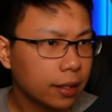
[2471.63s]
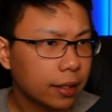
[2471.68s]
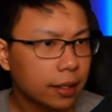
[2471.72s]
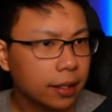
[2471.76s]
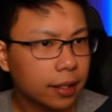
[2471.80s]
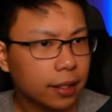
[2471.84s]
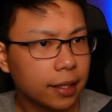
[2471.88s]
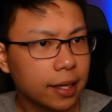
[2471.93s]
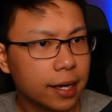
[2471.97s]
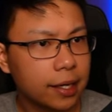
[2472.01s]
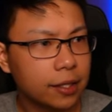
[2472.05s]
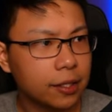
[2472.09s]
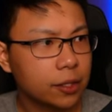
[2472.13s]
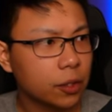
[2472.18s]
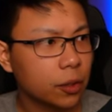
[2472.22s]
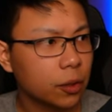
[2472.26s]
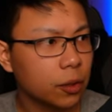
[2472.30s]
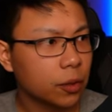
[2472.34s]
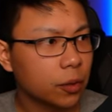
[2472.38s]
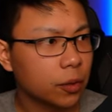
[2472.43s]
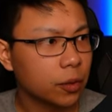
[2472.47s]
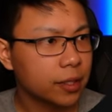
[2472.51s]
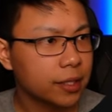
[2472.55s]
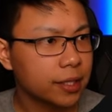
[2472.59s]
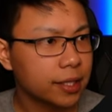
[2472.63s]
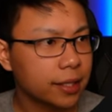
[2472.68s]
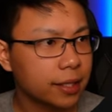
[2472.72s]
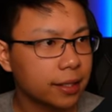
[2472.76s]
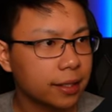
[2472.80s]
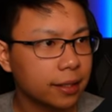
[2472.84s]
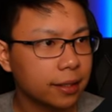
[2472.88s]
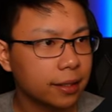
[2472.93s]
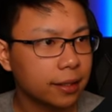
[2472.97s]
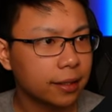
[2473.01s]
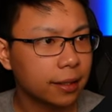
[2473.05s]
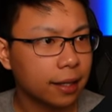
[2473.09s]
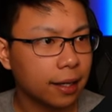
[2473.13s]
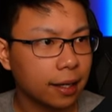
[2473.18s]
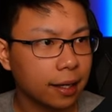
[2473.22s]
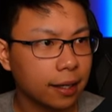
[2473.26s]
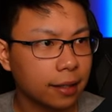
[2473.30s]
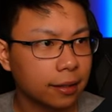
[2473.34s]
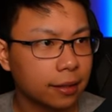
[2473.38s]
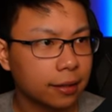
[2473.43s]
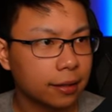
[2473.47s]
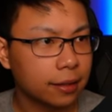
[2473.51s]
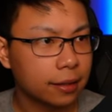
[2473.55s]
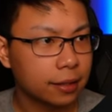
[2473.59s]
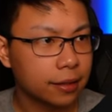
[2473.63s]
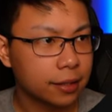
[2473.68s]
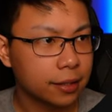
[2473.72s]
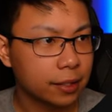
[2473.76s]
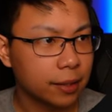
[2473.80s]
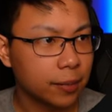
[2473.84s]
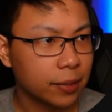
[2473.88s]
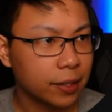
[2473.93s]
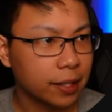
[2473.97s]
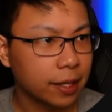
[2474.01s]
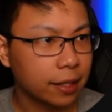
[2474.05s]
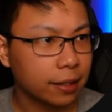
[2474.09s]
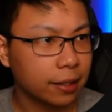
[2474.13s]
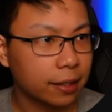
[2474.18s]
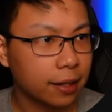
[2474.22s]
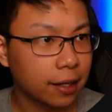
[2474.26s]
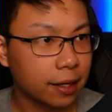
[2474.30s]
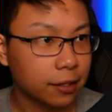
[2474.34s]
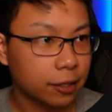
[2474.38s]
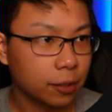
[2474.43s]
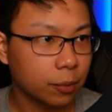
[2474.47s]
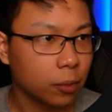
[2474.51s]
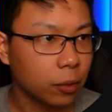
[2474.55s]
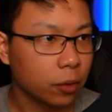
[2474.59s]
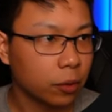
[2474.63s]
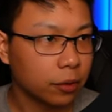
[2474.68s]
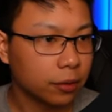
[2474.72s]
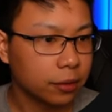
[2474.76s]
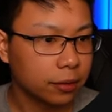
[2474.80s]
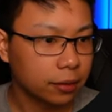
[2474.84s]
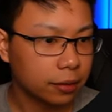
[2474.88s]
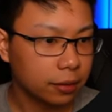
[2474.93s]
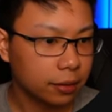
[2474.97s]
Yeah, so Senda uh, is somebody I, I support.